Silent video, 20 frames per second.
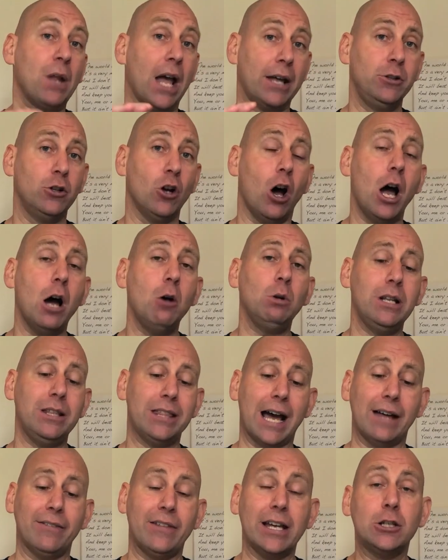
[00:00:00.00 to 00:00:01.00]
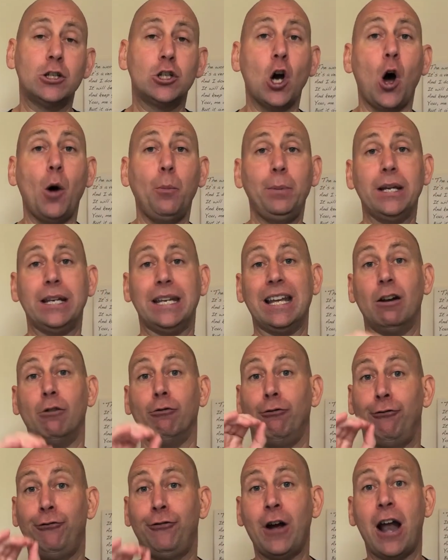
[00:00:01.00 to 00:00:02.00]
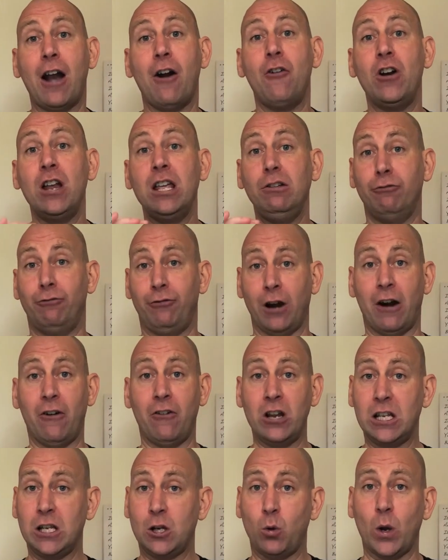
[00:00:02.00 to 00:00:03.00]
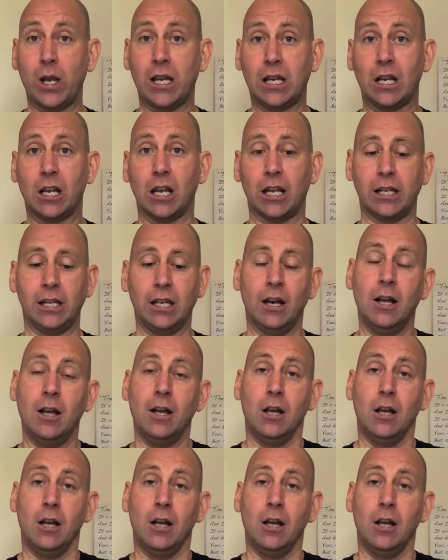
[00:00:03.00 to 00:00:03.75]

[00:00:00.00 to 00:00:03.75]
And not only that, they copied it very, very quickly.